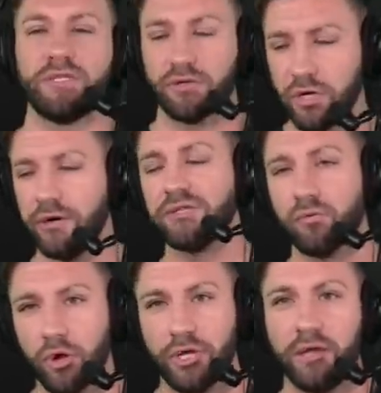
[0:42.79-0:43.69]
Now, sure, he's a
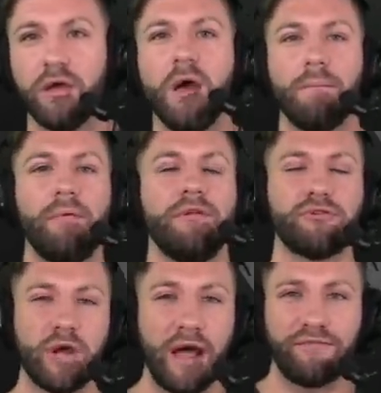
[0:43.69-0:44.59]
rookie, but when you're
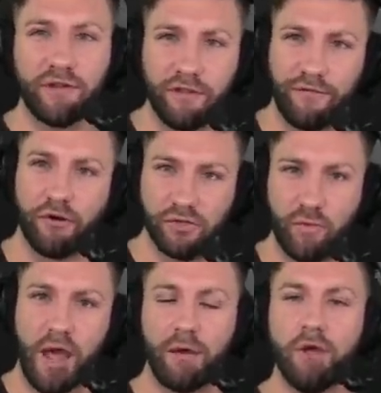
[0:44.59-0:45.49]
drafted in the first
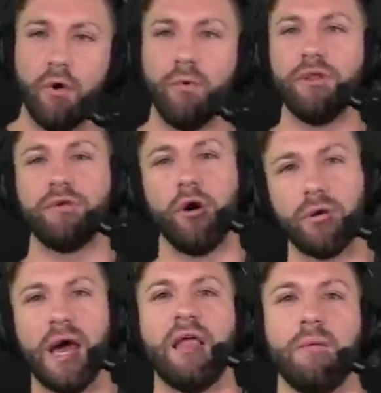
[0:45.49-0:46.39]
round, when you go to
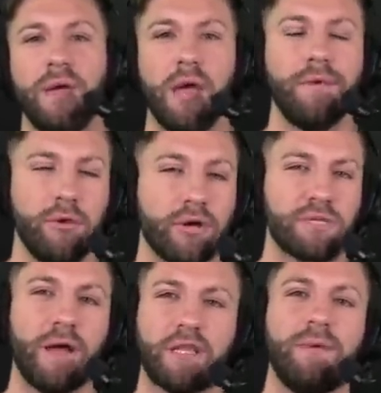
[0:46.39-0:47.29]
Alabama, you
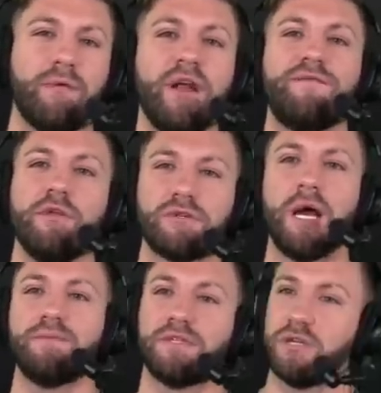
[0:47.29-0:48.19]
expect to be ready for those
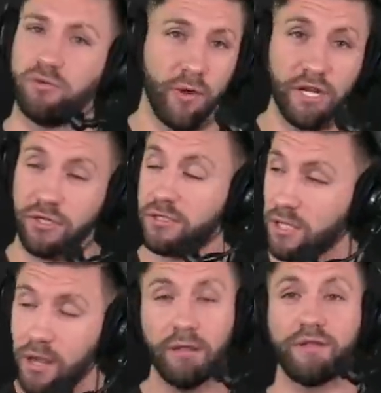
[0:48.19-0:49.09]
types of situations.
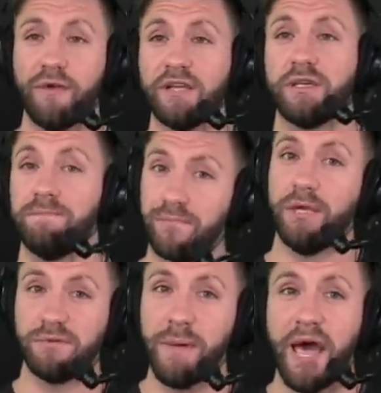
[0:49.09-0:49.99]
Let's face it, he
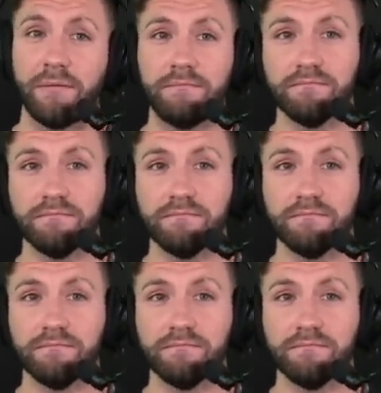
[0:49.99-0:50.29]
was bad.